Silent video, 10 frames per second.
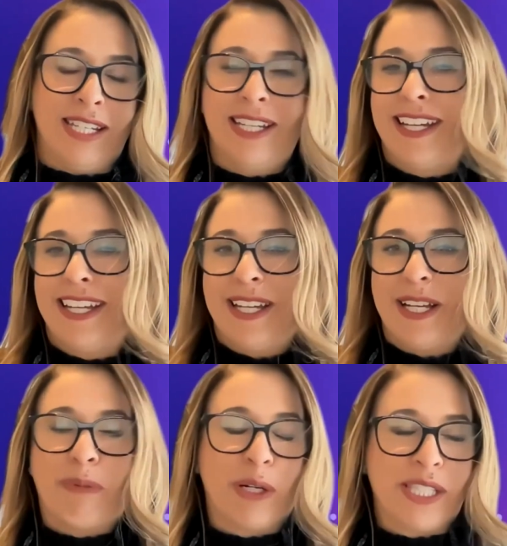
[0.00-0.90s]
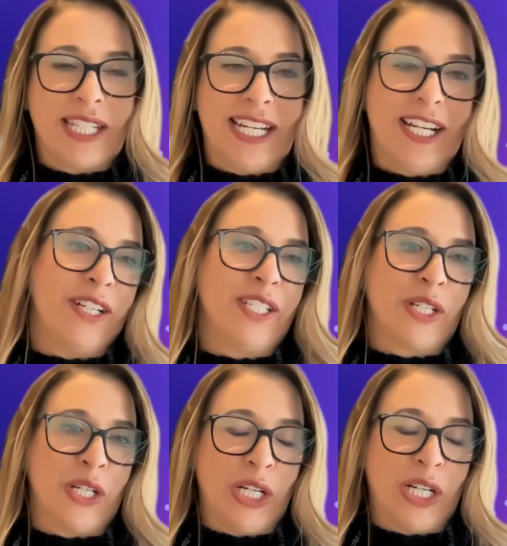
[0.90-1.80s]
because of the information that we're
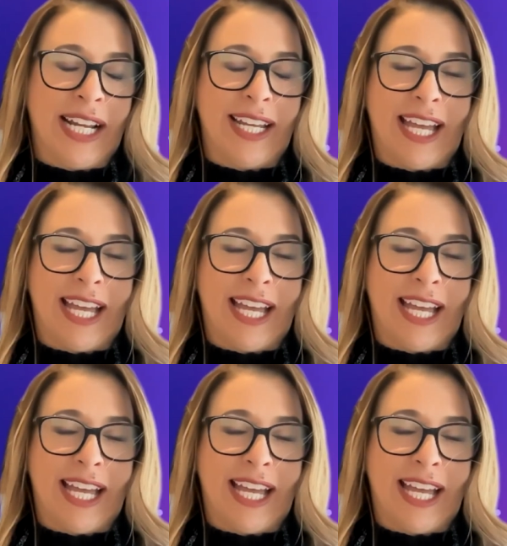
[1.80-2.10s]
collecting